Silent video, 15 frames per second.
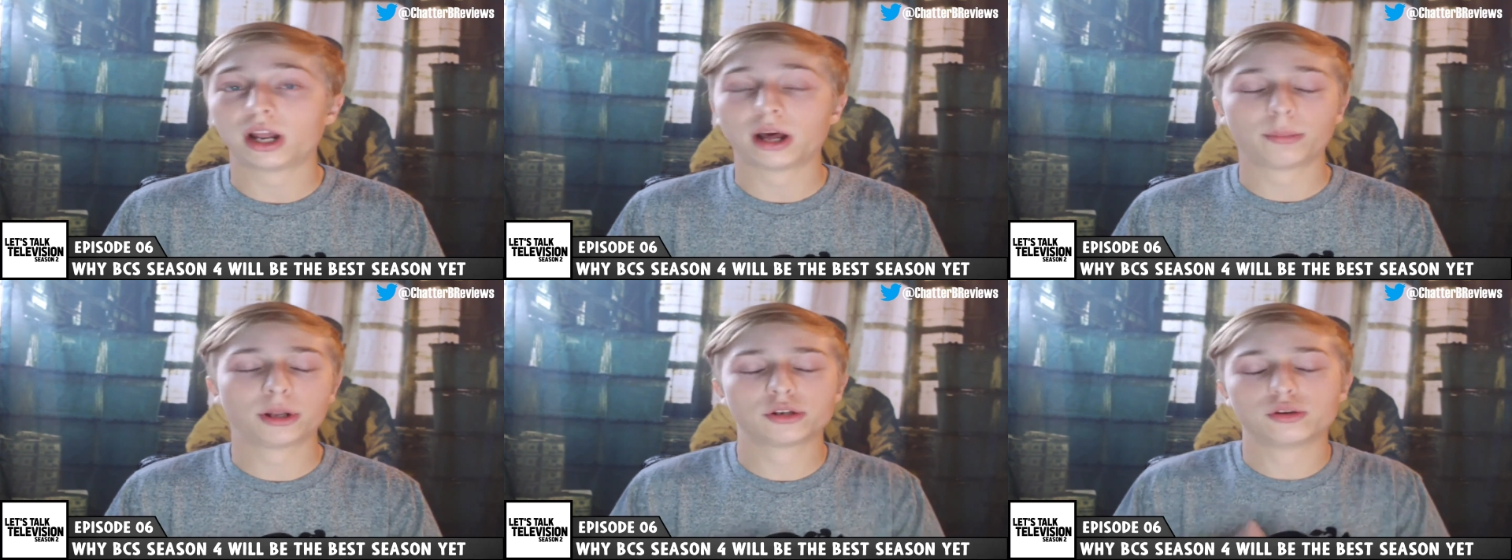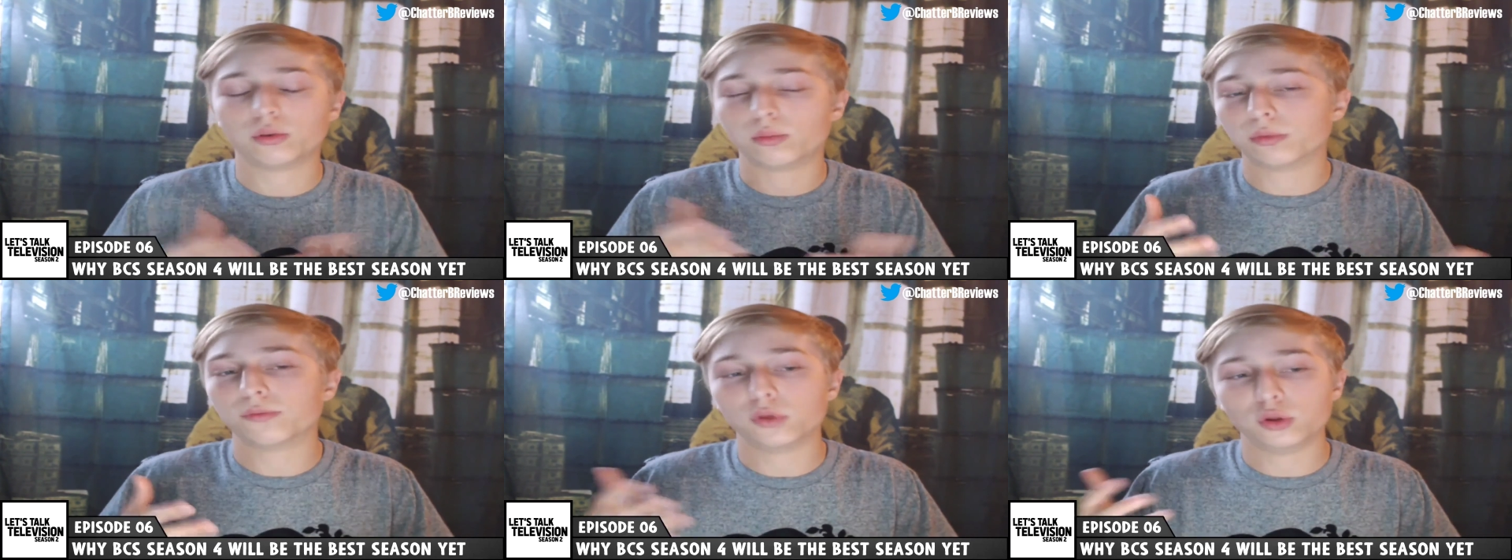I'm not doing
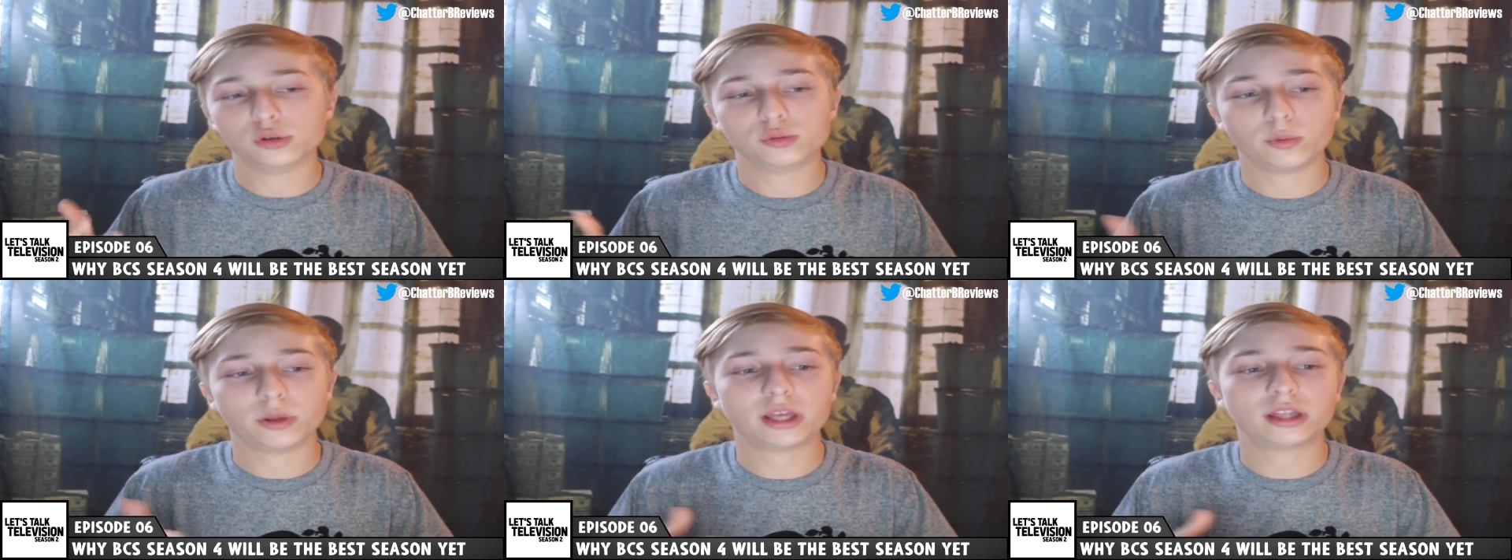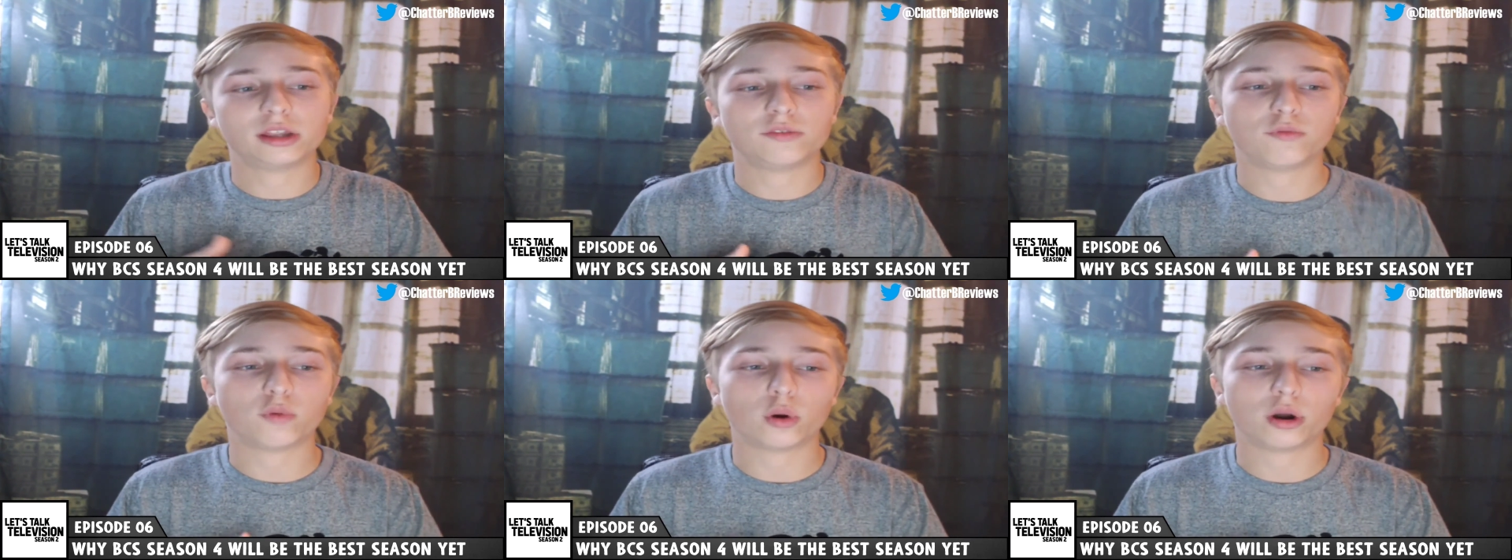reviews weekly
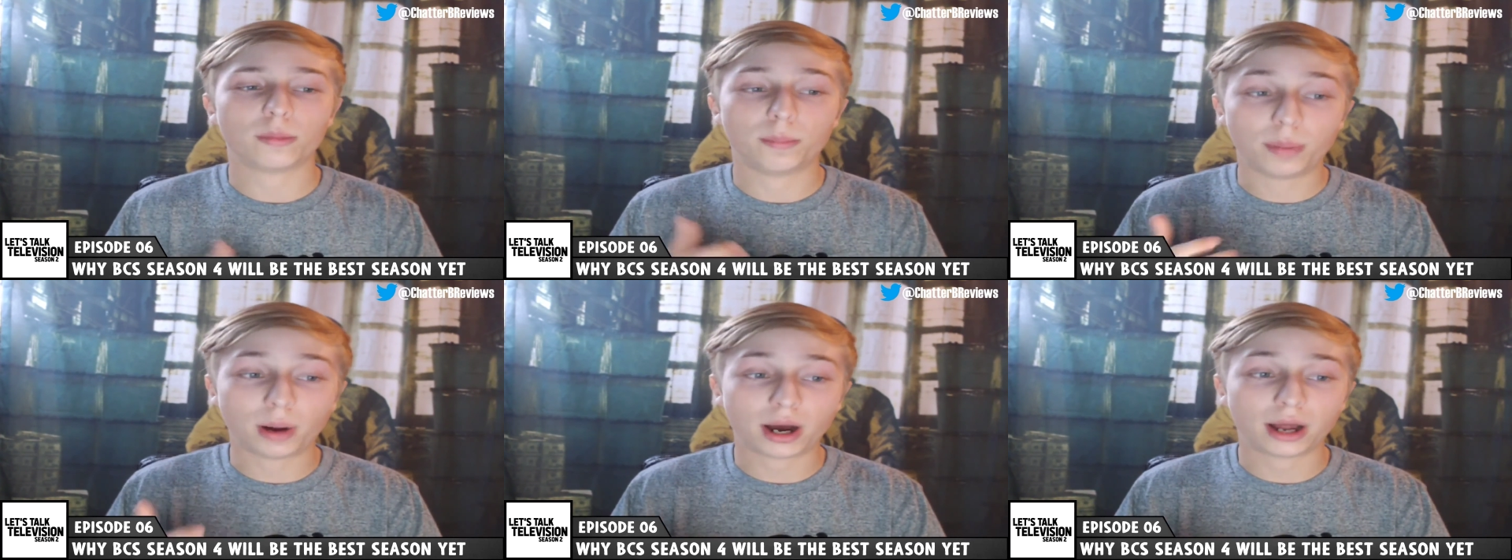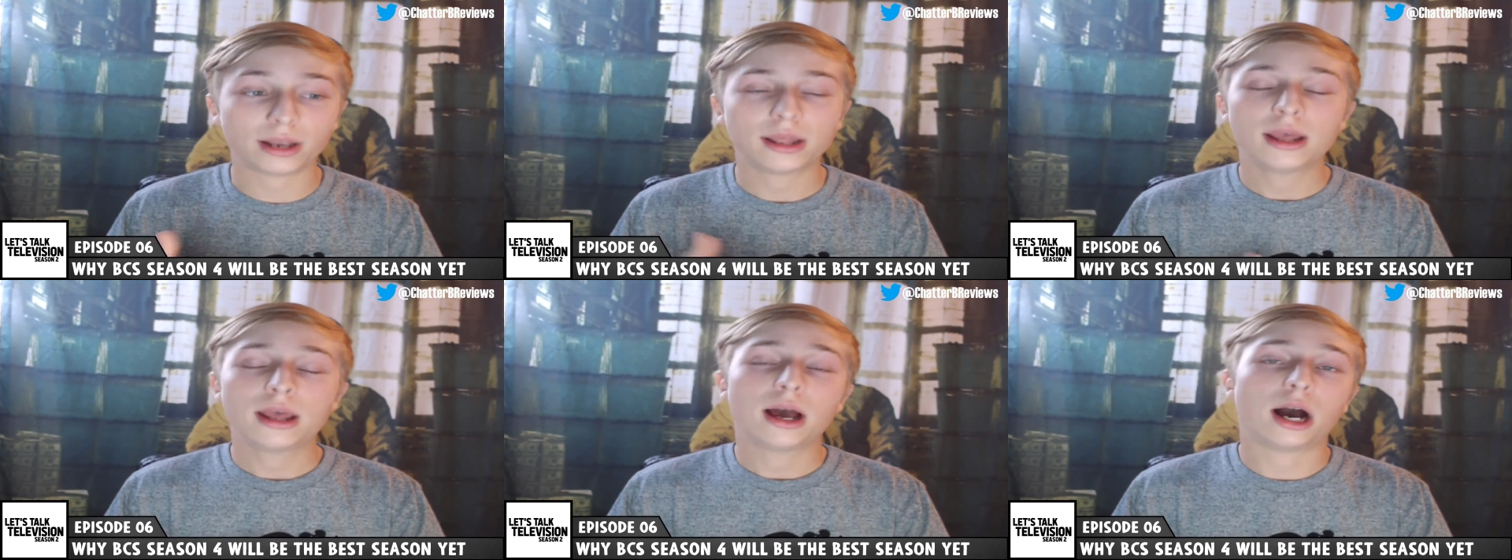for it, but
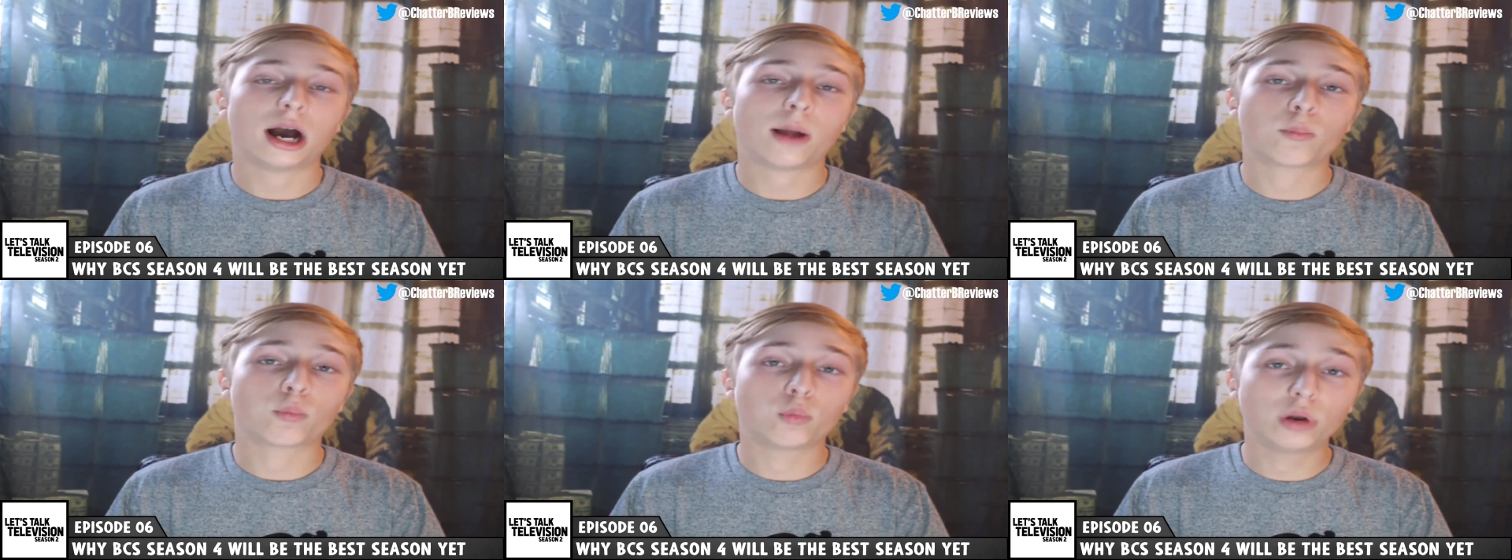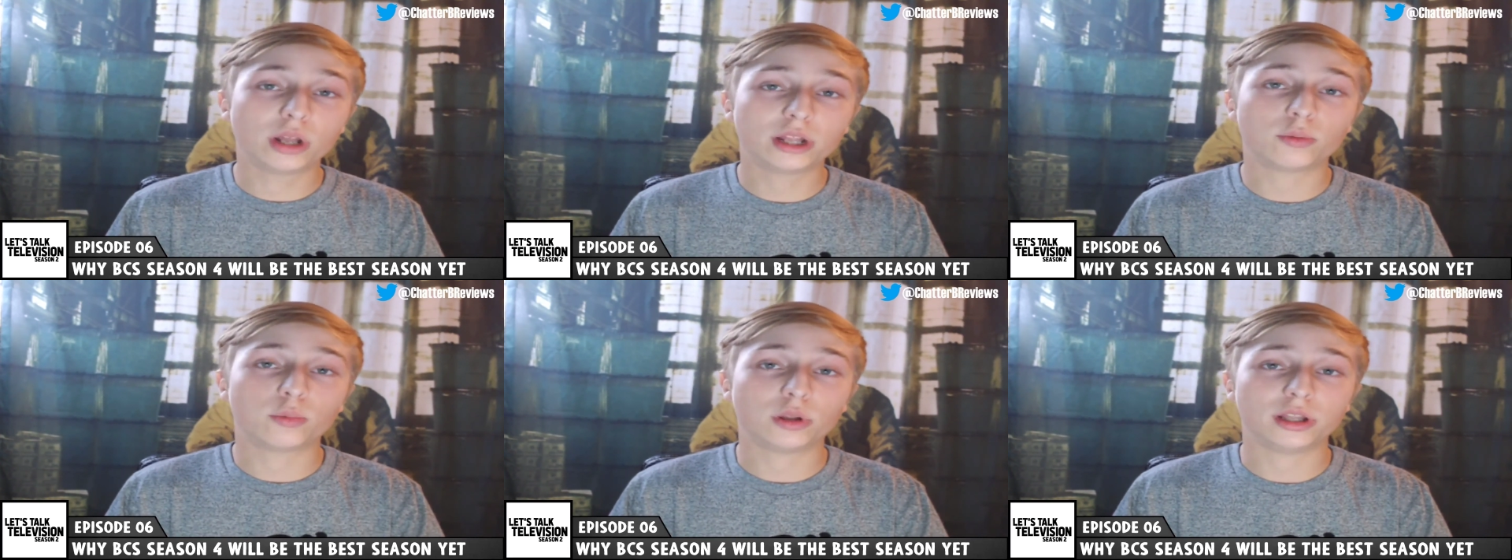I'm
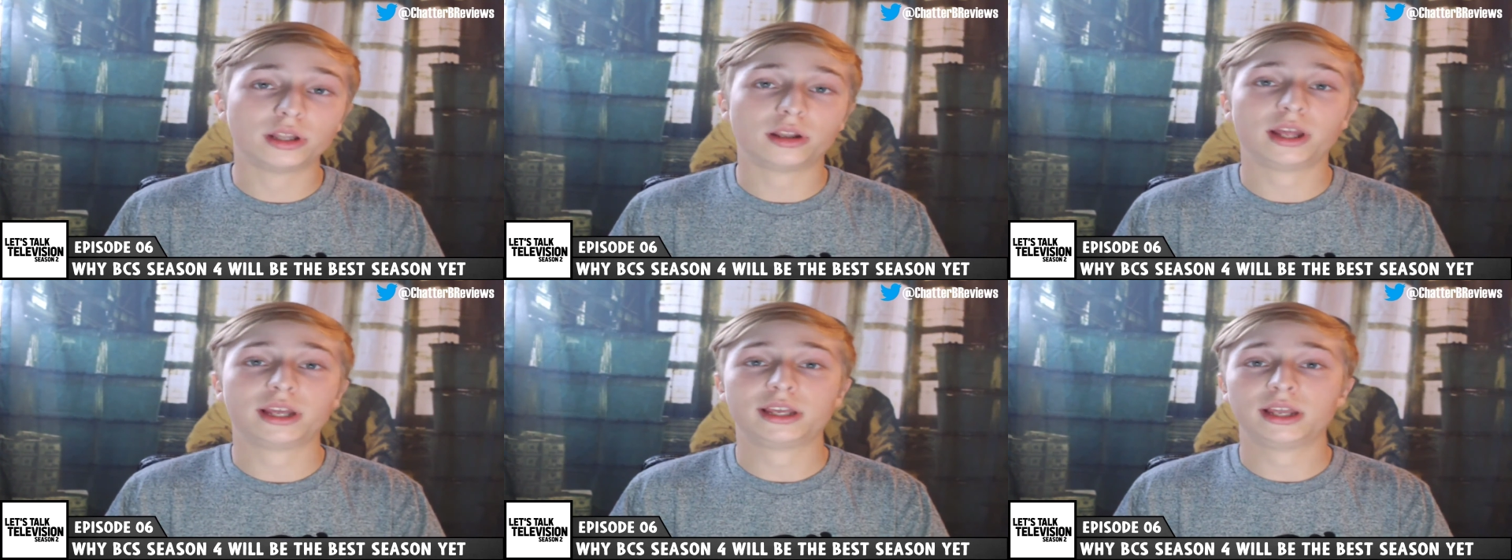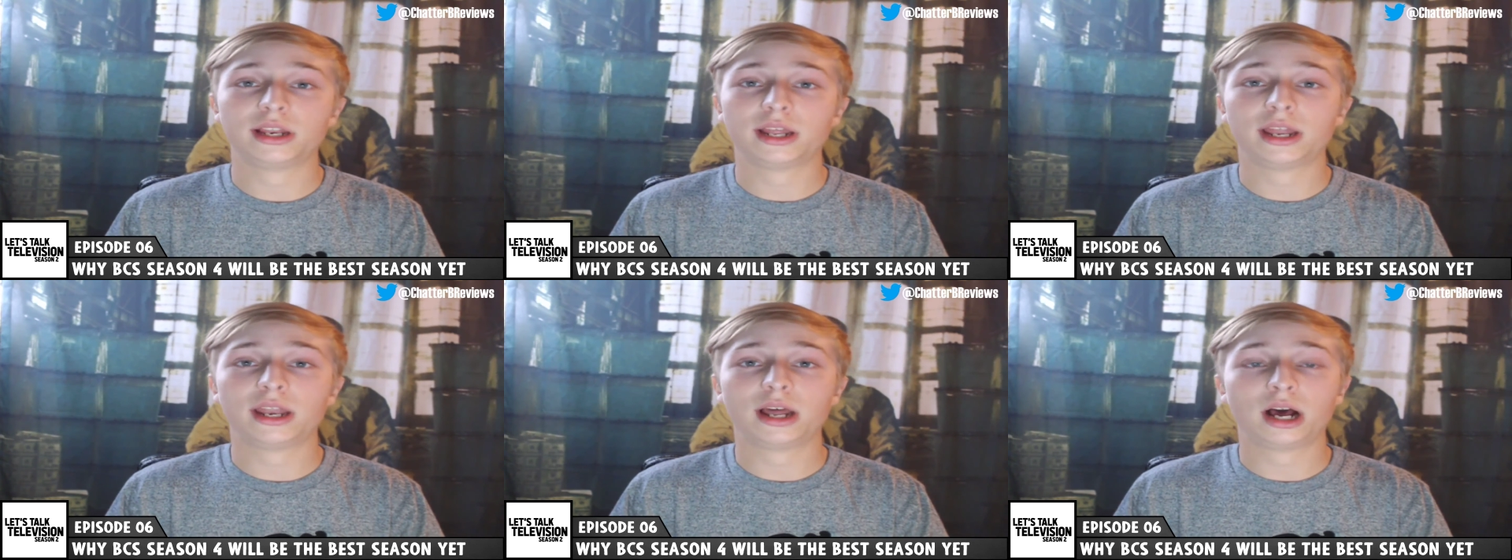really liking
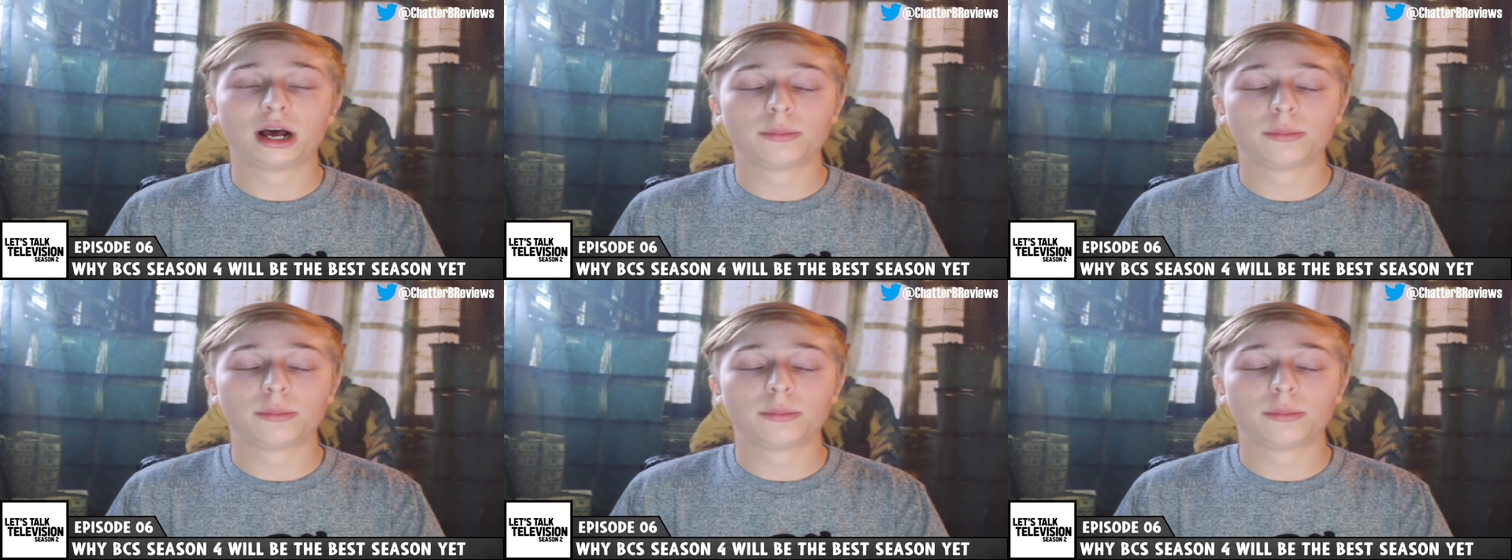it.